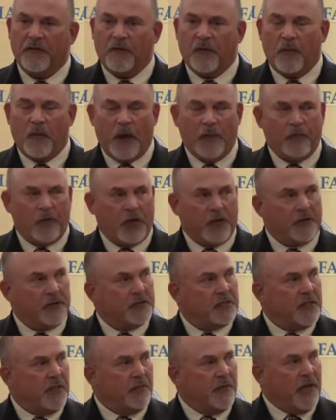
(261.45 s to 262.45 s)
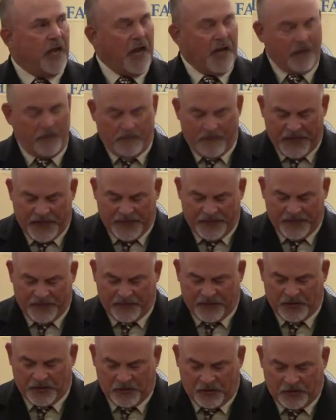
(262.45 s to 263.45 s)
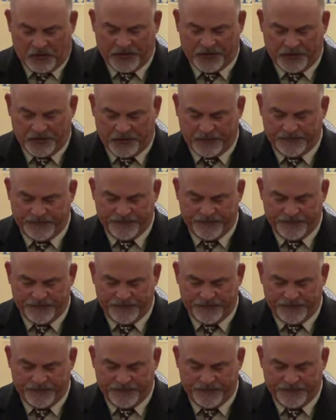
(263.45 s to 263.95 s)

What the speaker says: for my brother Tim and I to bond even closer.